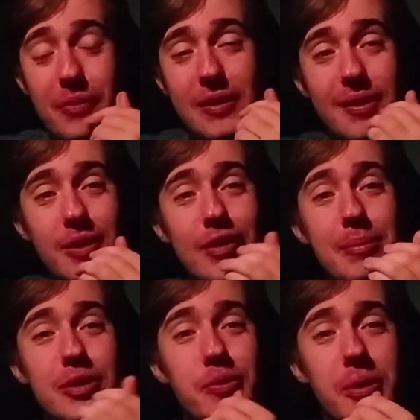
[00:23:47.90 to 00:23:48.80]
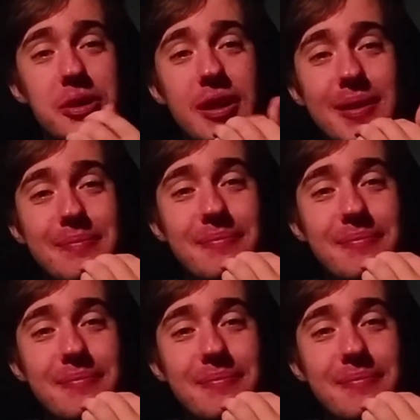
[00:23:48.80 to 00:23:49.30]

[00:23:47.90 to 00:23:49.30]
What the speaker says: Thank you very much for watching.